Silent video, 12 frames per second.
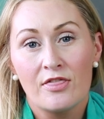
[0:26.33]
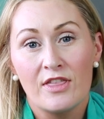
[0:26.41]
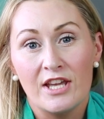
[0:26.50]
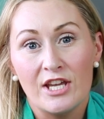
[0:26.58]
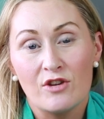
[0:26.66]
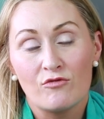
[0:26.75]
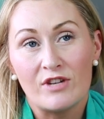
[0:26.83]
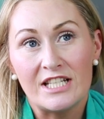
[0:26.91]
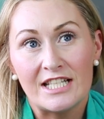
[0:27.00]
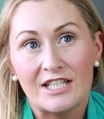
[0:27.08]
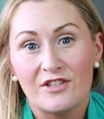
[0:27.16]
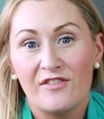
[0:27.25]
The
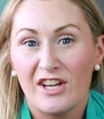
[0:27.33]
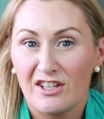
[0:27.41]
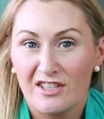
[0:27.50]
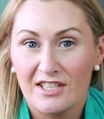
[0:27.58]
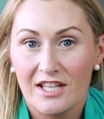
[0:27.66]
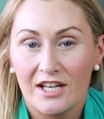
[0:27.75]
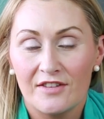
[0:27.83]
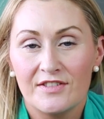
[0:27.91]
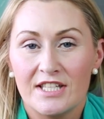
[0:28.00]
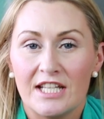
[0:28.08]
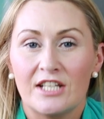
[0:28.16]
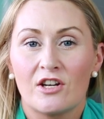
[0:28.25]
recent figures that I've
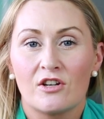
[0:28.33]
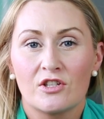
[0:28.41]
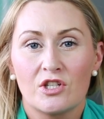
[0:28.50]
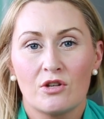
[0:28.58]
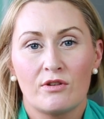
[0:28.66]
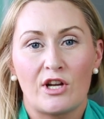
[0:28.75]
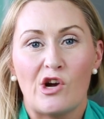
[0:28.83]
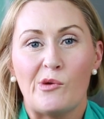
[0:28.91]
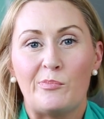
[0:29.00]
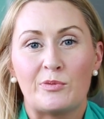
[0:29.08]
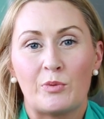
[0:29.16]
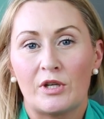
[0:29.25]
seen are showing
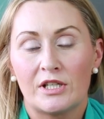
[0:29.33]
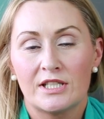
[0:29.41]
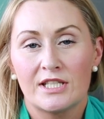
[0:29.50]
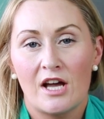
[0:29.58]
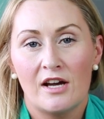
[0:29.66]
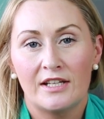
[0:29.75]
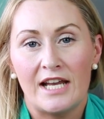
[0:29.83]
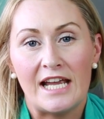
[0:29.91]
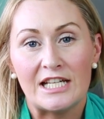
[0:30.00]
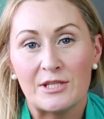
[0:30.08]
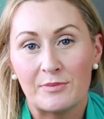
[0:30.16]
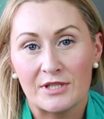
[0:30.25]
upwards on
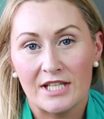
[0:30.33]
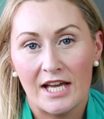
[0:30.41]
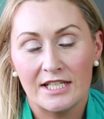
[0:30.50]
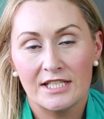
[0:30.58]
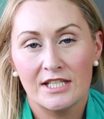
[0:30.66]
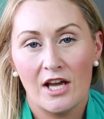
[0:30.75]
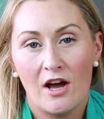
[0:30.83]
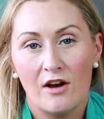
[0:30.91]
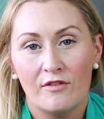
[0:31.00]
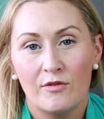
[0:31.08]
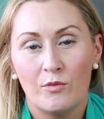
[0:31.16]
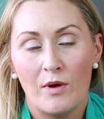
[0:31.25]
80%
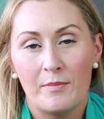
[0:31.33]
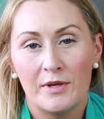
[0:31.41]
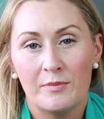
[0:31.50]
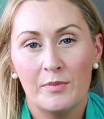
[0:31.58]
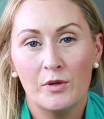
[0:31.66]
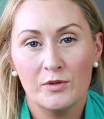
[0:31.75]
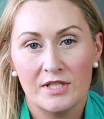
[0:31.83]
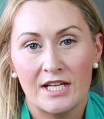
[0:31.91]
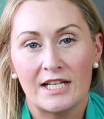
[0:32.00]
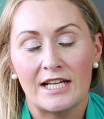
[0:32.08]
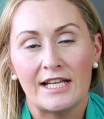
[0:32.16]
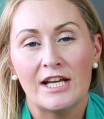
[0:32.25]
of women
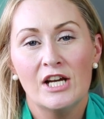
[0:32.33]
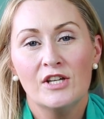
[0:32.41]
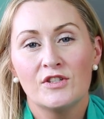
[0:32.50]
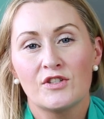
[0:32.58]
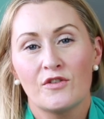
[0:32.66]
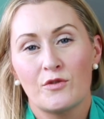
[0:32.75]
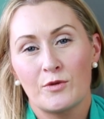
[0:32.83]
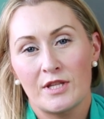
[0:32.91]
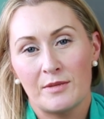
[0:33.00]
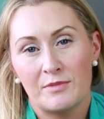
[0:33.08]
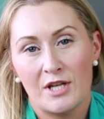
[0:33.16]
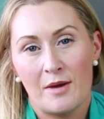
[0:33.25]
postnatally suffer
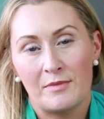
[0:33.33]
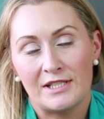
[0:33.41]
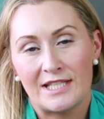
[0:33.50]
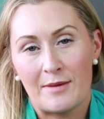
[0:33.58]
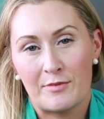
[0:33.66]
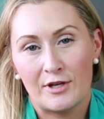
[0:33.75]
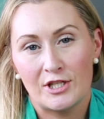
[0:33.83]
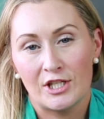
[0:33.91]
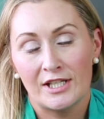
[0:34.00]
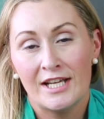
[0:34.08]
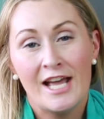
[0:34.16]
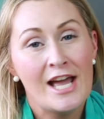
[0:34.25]
with abdominal
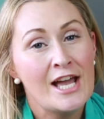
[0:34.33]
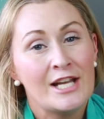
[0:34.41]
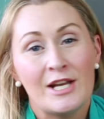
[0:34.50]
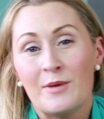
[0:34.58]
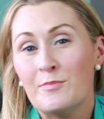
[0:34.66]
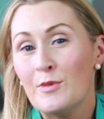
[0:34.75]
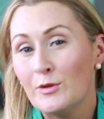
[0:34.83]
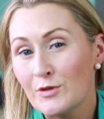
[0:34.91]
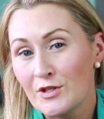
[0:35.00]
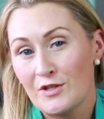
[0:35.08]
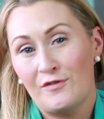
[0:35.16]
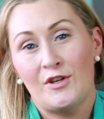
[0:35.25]
separation. Now,
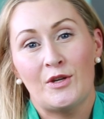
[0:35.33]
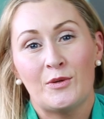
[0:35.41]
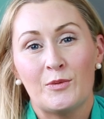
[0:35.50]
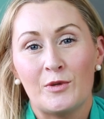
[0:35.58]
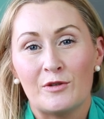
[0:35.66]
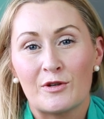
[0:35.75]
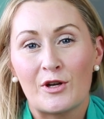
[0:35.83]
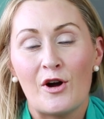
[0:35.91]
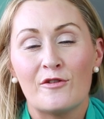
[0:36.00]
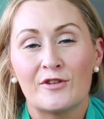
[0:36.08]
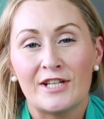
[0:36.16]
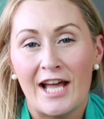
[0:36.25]
most of you will
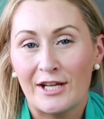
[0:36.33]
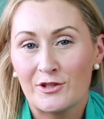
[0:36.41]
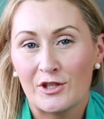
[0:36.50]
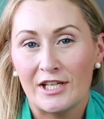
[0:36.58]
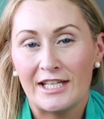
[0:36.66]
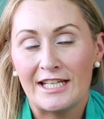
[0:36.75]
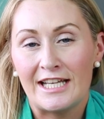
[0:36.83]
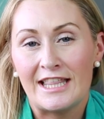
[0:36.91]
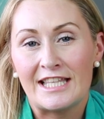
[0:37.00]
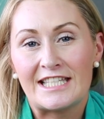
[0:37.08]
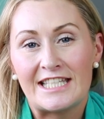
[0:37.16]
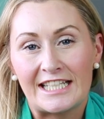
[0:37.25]
recover naturally
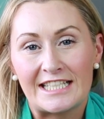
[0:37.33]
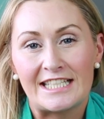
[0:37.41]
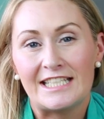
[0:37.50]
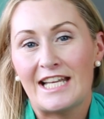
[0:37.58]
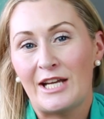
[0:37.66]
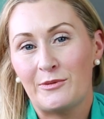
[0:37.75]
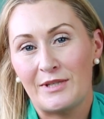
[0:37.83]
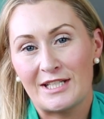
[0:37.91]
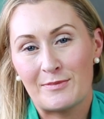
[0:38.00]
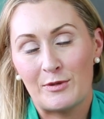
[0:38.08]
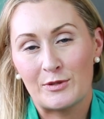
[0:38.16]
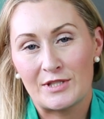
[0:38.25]
in the 6 to 10
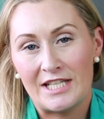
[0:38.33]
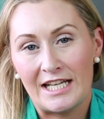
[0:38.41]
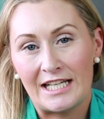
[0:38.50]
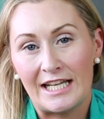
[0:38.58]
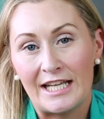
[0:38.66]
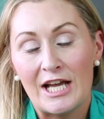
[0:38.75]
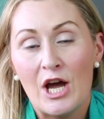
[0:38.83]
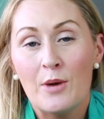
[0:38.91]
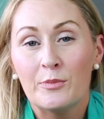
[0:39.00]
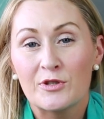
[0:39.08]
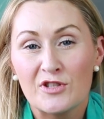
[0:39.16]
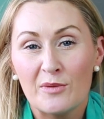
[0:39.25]
weeks postnatally,
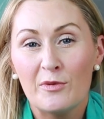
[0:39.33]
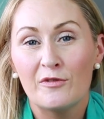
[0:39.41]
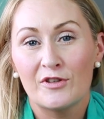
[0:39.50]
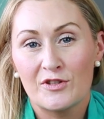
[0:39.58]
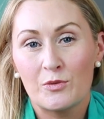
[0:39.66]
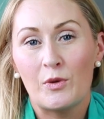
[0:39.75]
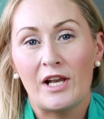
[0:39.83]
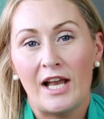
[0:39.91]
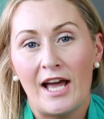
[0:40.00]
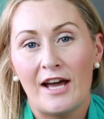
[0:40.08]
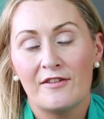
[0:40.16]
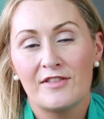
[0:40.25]
but some of us will
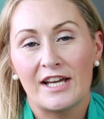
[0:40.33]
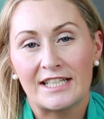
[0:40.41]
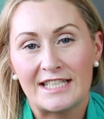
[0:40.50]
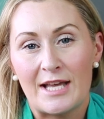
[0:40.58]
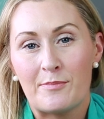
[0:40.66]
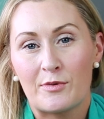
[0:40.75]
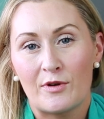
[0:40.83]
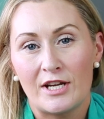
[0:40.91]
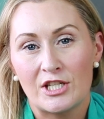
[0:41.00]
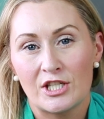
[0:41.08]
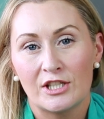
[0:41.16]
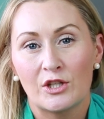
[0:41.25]
have that
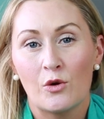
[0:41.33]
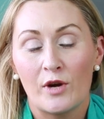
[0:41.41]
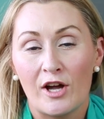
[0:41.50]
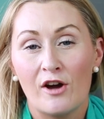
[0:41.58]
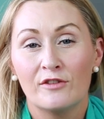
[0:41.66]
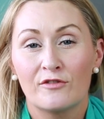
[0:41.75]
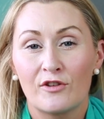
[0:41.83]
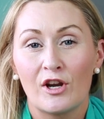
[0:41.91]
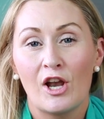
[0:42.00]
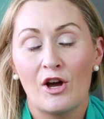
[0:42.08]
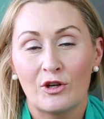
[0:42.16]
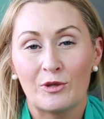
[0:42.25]
separation going on for
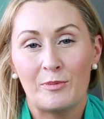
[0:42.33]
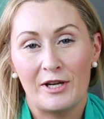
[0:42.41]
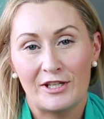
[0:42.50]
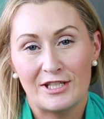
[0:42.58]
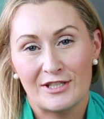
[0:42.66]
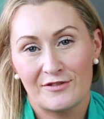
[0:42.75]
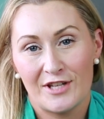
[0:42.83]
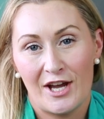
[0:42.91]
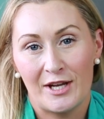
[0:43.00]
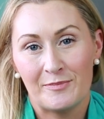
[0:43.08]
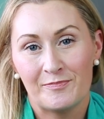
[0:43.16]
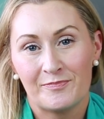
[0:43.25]
a longer period of
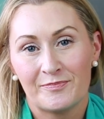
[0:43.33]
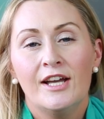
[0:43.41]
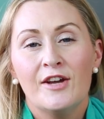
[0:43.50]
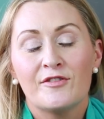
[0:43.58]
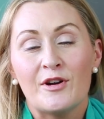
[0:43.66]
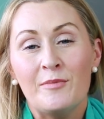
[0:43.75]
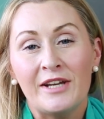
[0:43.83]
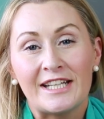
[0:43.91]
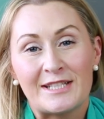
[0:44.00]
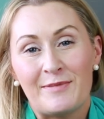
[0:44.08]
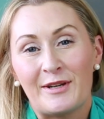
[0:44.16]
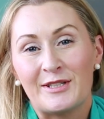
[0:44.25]
time. From my
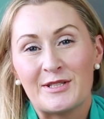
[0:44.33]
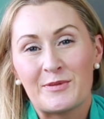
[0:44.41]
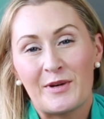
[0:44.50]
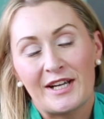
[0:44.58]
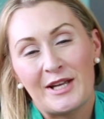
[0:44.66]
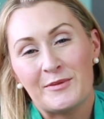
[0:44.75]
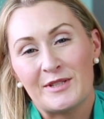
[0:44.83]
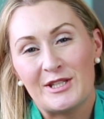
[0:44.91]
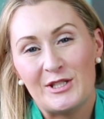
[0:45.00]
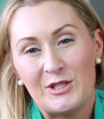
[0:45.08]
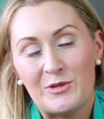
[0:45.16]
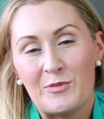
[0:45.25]
experience working
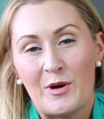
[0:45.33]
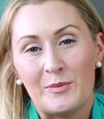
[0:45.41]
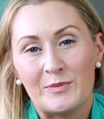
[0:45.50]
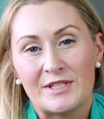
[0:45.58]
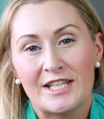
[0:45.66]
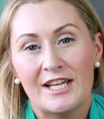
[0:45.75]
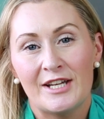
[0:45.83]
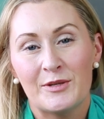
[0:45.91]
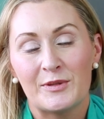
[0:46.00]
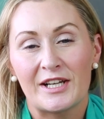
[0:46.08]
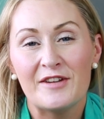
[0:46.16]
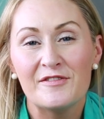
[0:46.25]
with new mums,
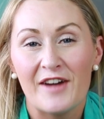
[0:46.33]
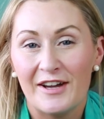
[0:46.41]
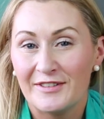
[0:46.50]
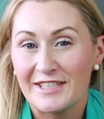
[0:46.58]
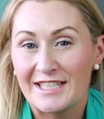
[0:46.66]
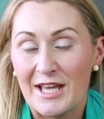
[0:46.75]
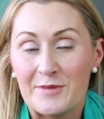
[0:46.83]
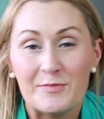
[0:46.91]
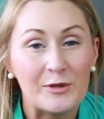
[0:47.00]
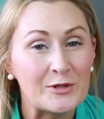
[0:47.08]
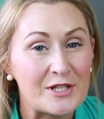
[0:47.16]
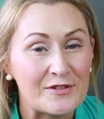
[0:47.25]
what I found is that
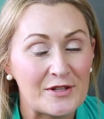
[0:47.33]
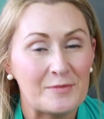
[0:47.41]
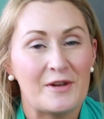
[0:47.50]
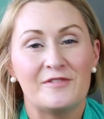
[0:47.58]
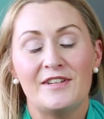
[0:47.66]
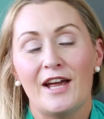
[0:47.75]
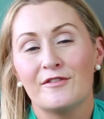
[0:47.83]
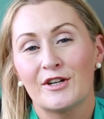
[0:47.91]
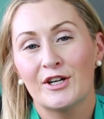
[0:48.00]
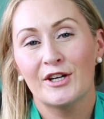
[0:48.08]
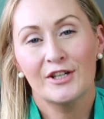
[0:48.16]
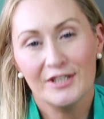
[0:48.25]
most of them have
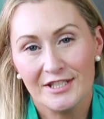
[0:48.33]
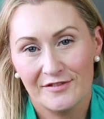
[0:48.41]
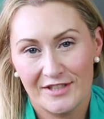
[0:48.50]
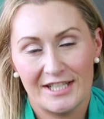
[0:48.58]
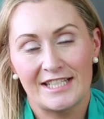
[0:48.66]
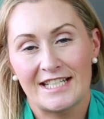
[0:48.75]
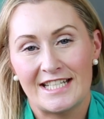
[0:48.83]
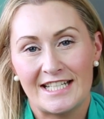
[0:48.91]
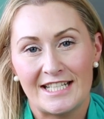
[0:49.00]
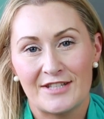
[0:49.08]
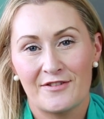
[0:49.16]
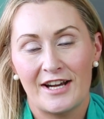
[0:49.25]
never heard of
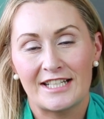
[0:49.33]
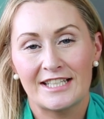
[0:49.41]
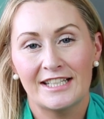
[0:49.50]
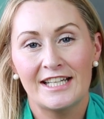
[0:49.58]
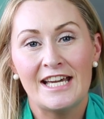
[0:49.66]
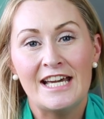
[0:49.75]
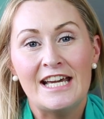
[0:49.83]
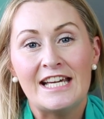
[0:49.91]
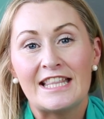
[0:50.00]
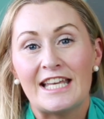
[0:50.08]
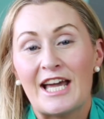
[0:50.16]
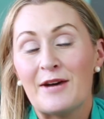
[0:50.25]
diastasis recti.
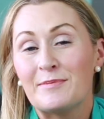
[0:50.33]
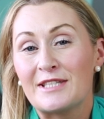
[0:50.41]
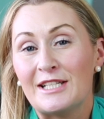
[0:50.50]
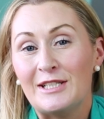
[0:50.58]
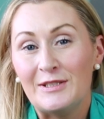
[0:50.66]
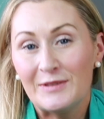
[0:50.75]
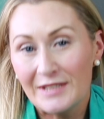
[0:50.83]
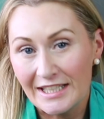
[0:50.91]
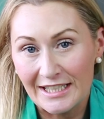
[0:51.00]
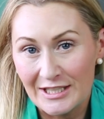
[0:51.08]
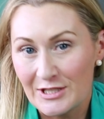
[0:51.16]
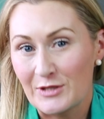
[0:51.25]
They
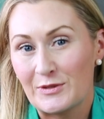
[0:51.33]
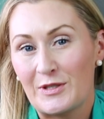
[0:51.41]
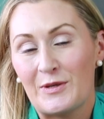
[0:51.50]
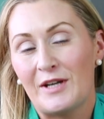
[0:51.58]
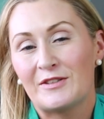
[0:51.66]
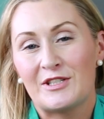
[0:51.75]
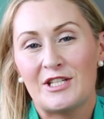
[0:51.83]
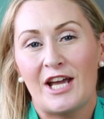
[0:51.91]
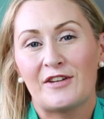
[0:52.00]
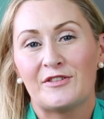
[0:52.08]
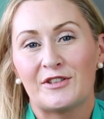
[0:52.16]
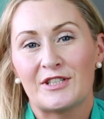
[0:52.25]
absolutely don't know how to
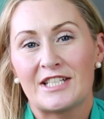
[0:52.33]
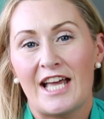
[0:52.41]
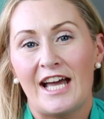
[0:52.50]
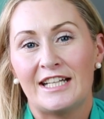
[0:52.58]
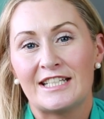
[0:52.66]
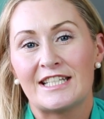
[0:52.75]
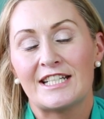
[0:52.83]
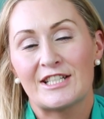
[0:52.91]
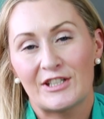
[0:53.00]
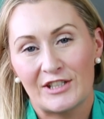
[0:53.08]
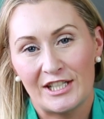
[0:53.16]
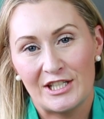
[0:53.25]
check for it, and they
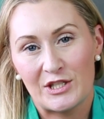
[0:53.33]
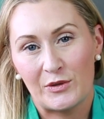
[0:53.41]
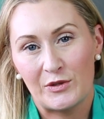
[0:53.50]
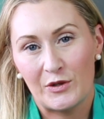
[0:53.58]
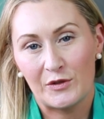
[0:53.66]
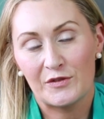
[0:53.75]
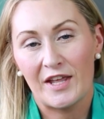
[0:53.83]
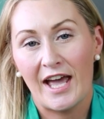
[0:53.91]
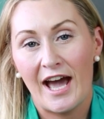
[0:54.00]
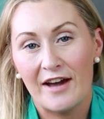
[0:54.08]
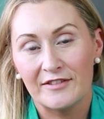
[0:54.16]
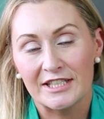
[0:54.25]
certainly don't know if they
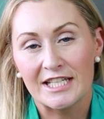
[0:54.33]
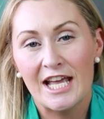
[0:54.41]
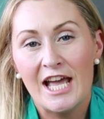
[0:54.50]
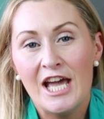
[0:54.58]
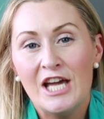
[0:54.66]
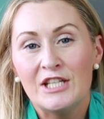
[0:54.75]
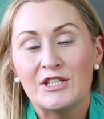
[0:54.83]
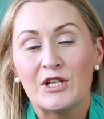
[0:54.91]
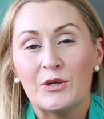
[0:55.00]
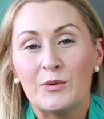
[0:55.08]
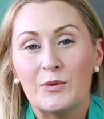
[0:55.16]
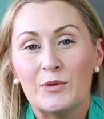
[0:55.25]
have it.
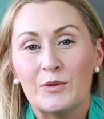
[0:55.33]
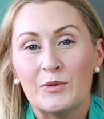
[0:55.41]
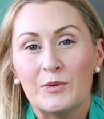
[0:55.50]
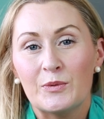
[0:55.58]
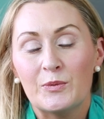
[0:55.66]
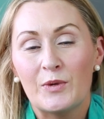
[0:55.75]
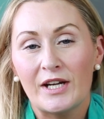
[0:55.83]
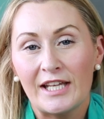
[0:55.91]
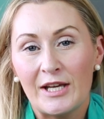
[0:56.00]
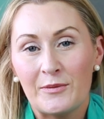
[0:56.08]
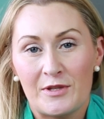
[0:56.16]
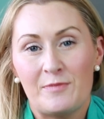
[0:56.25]
So
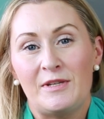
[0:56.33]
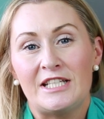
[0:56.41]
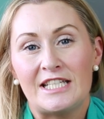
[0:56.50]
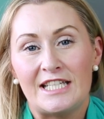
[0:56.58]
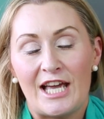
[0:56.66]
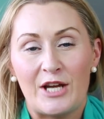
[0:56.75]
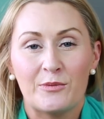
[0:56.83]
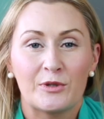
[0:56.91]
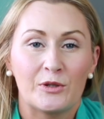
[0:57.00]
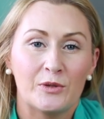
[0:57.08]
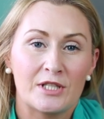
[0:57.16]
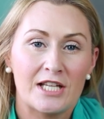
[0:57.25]
working with me today,
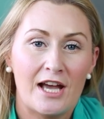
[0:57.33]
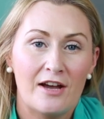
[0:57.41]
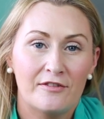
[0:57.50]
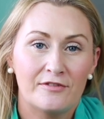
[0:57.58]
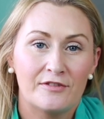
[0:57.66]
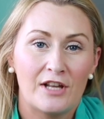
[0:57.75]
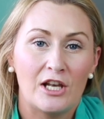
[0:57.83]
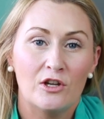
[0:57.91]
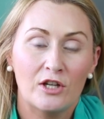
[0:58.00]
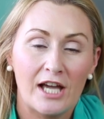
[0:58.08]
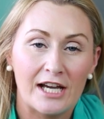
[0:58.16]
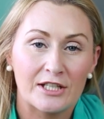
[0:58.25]
we're going to have a
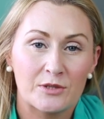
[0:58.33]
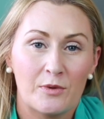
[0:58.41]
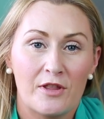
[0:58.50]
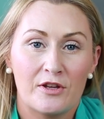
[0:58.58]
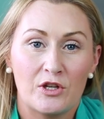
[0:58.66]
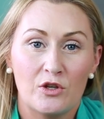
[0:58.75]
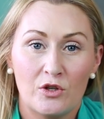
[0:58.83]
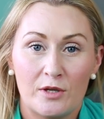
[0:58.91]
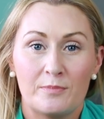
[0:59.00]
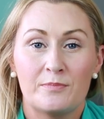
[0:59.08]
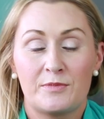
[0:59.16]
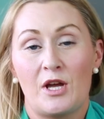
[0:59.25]
look at whether
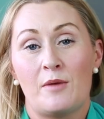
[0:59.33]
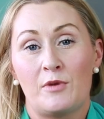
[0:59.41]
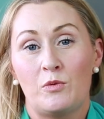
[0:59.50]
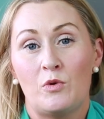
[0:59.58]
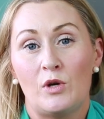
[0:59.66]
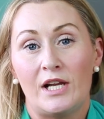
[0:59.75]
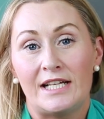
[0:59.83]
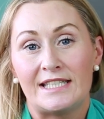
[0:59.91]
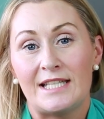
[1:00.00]
your abdominal wall has